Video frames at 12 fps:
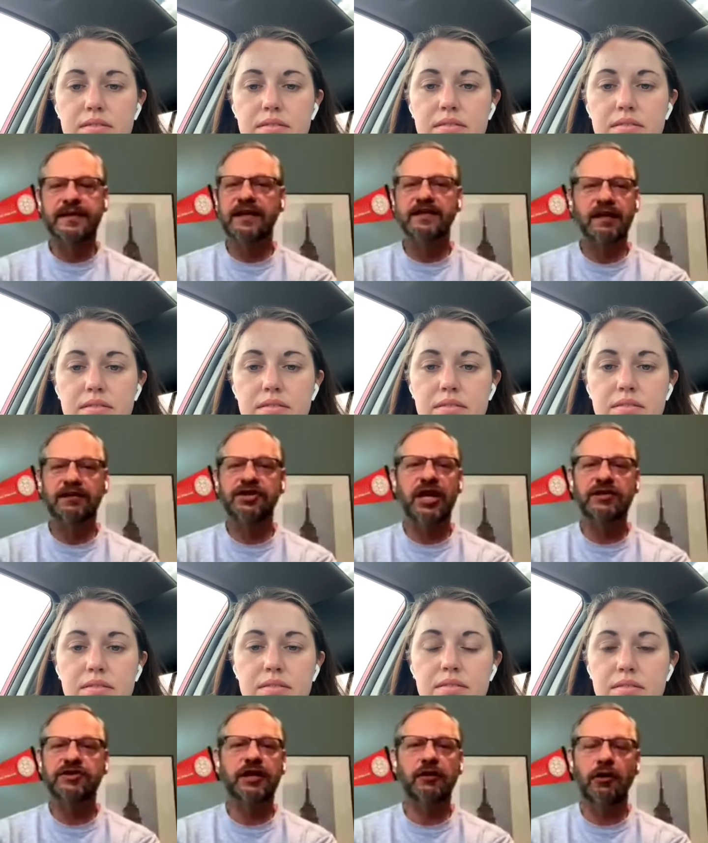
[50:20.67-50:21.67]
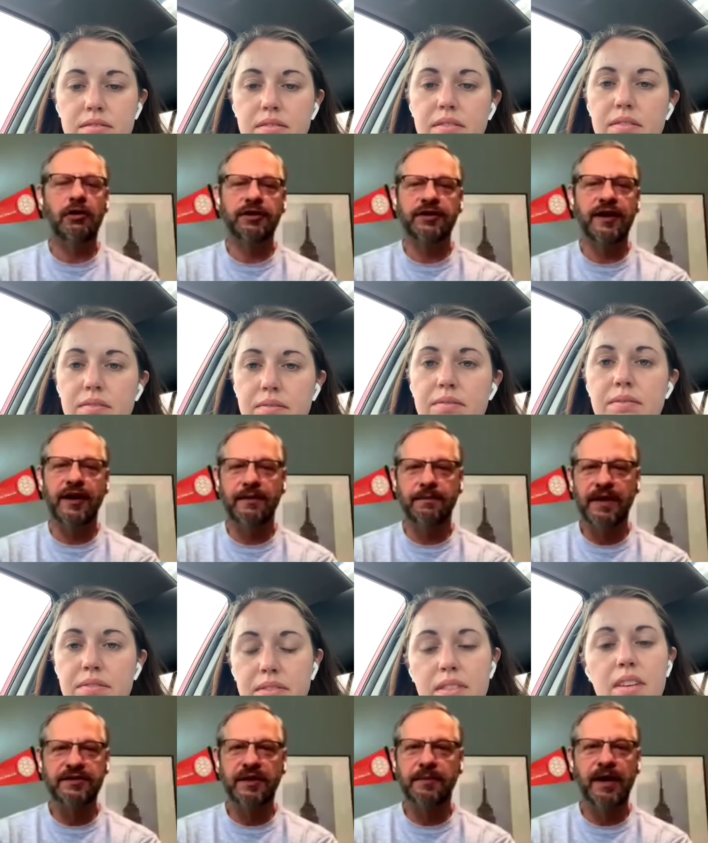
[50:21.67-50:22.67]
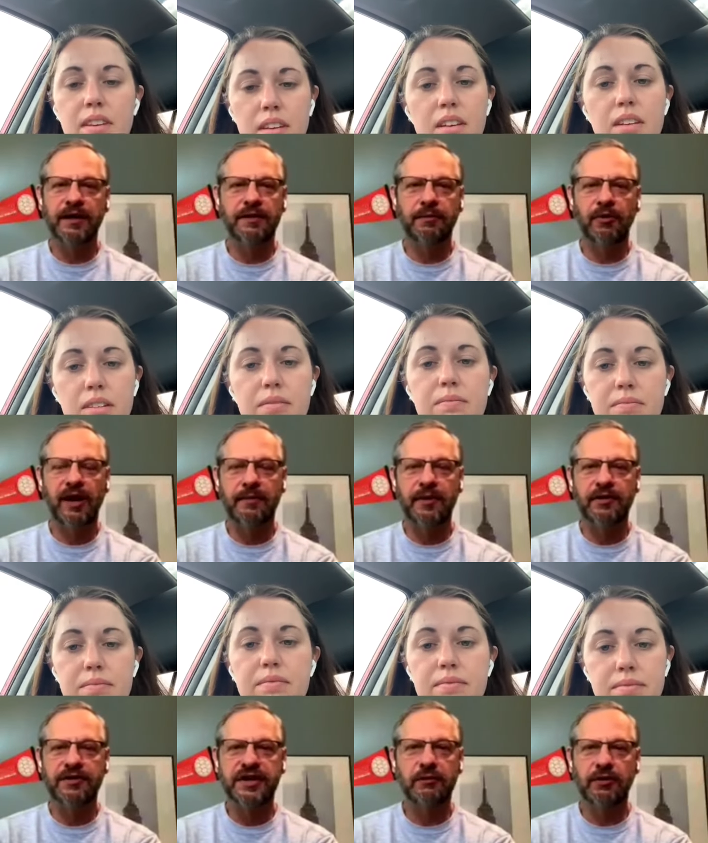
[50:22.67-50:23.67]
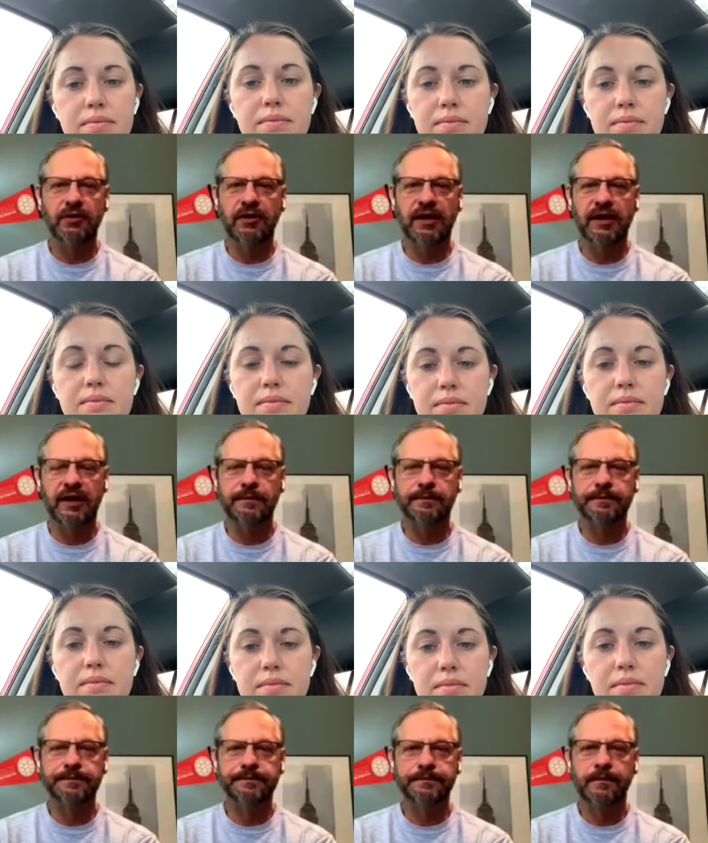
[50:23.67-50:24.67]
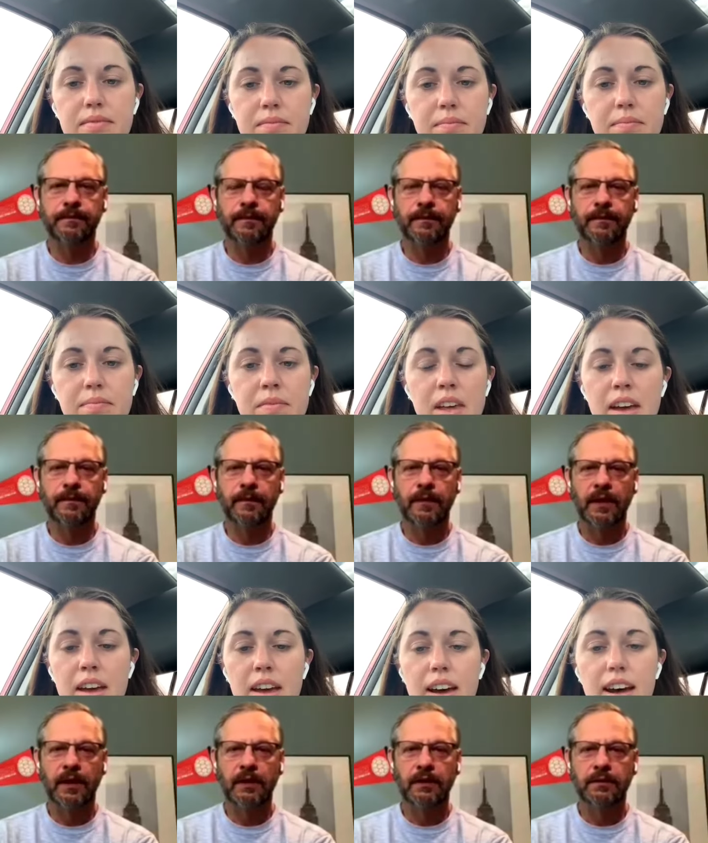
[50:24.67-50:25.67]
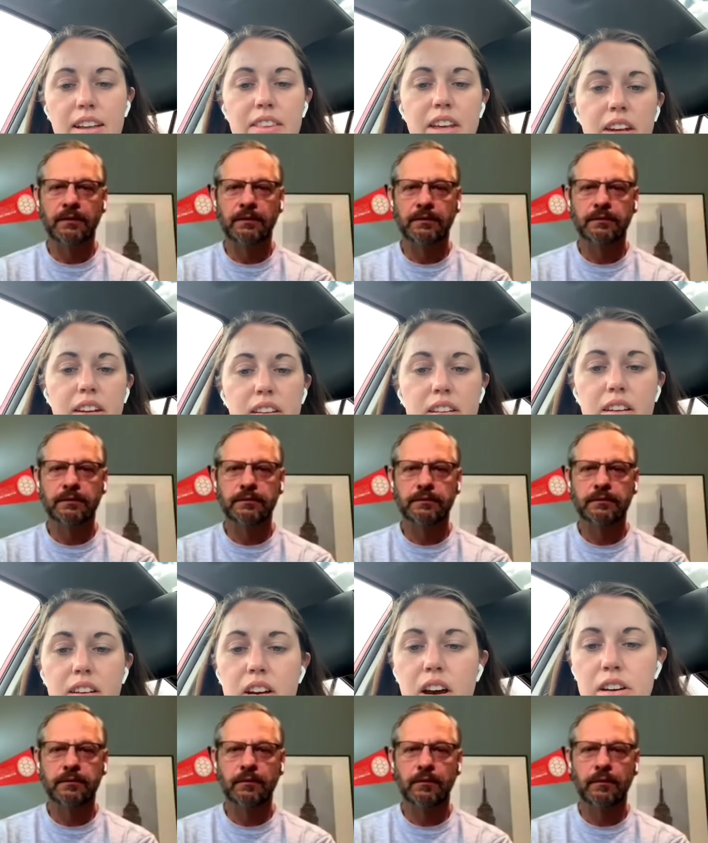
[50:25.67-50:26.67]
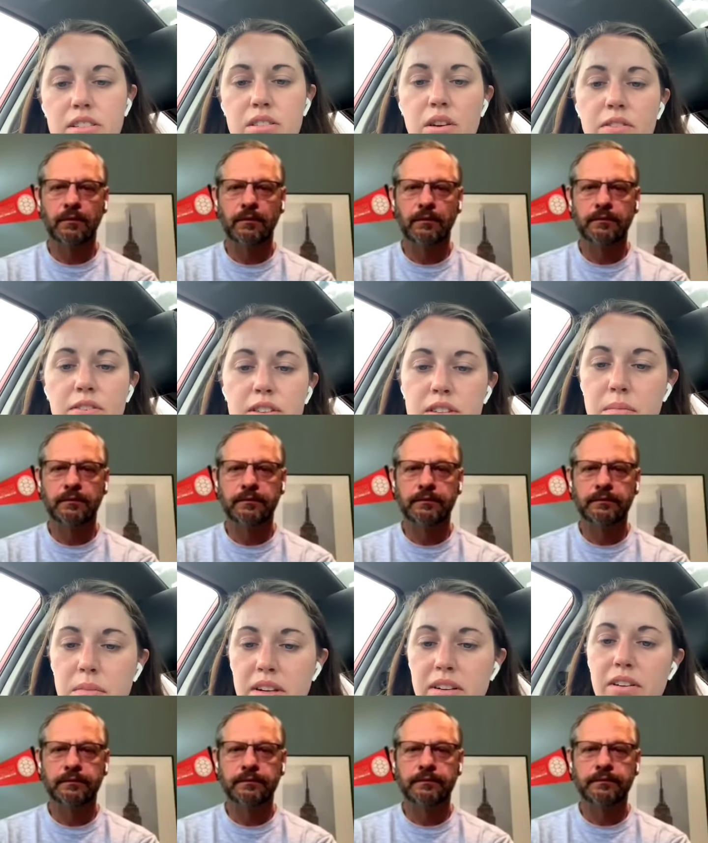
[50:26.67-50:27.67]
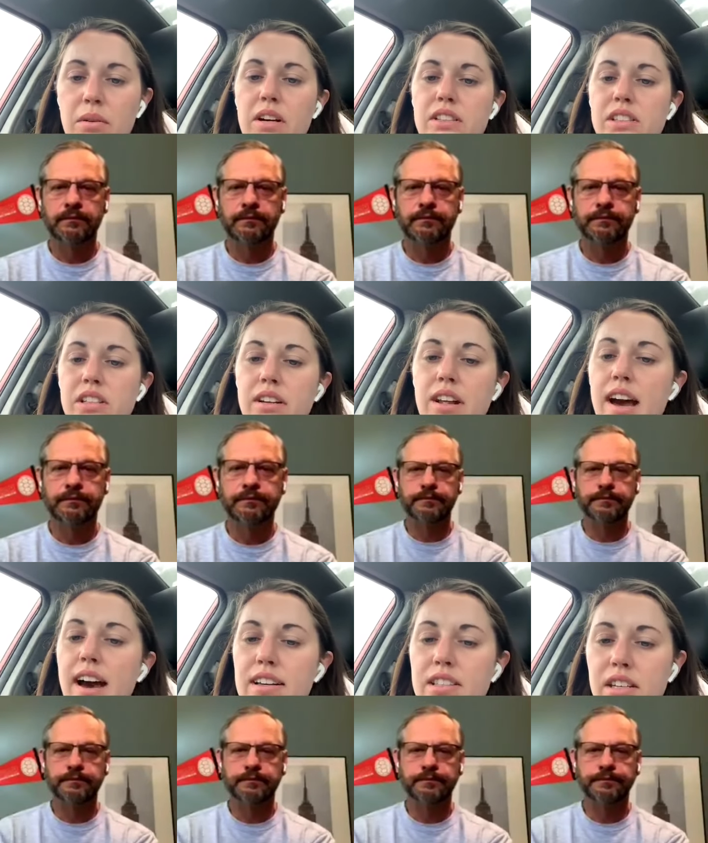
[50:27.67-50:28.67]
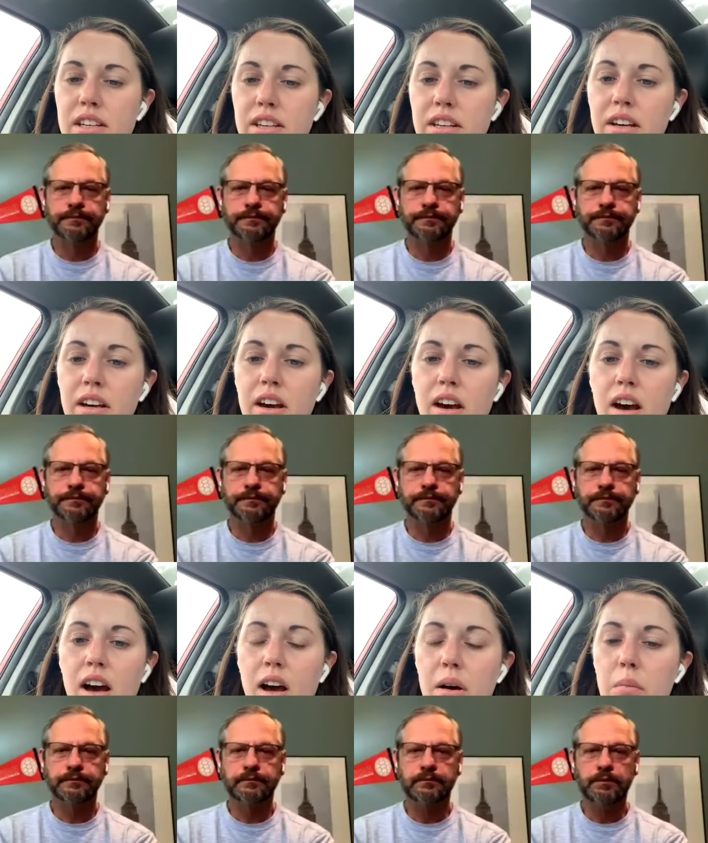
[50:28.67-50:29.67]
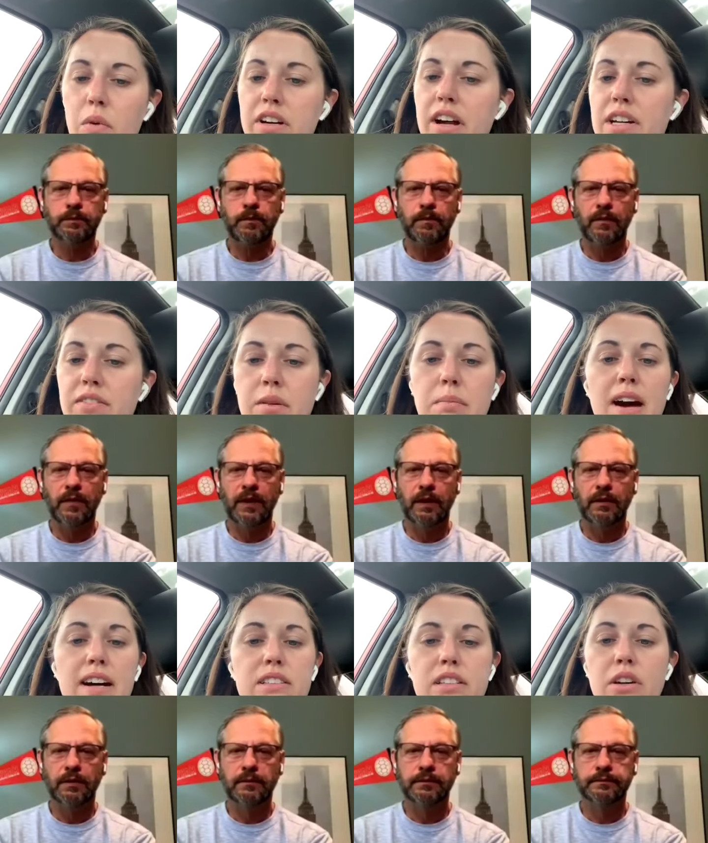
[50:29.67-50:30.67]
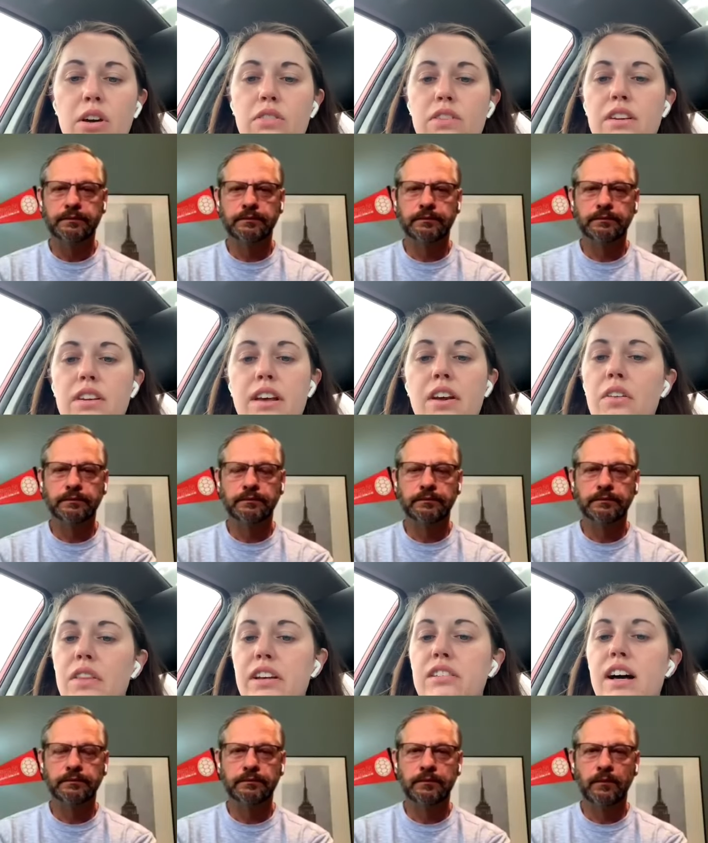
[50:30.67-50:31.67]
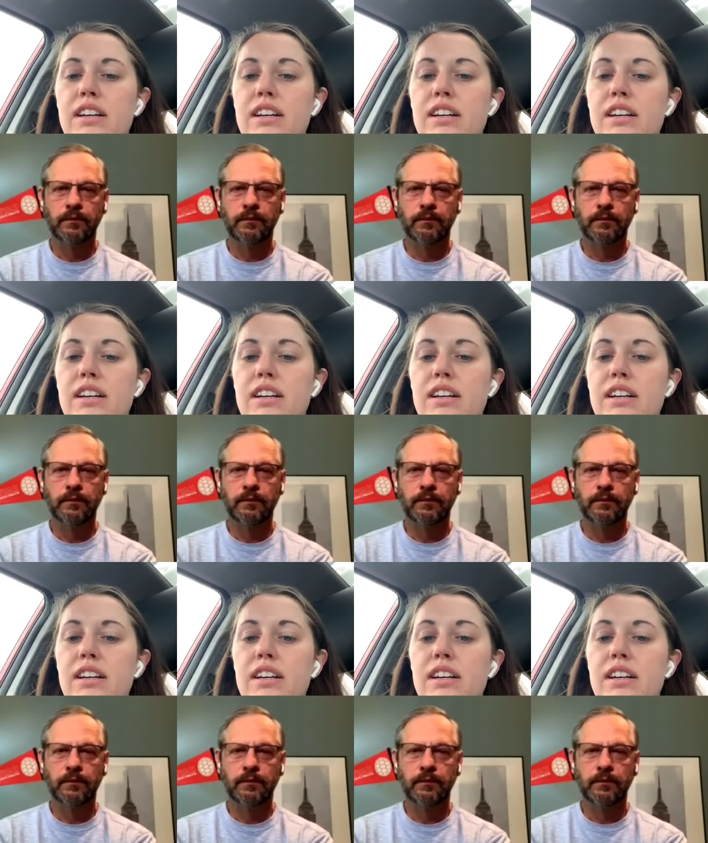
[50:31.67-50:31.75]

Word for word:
Speaker 1: again, these things are changing all the time based upon the parameters that we're looking at.
Speaker 2: Mm-hmm. And then uh, Sophie submitted a question asking um, what kind of impact did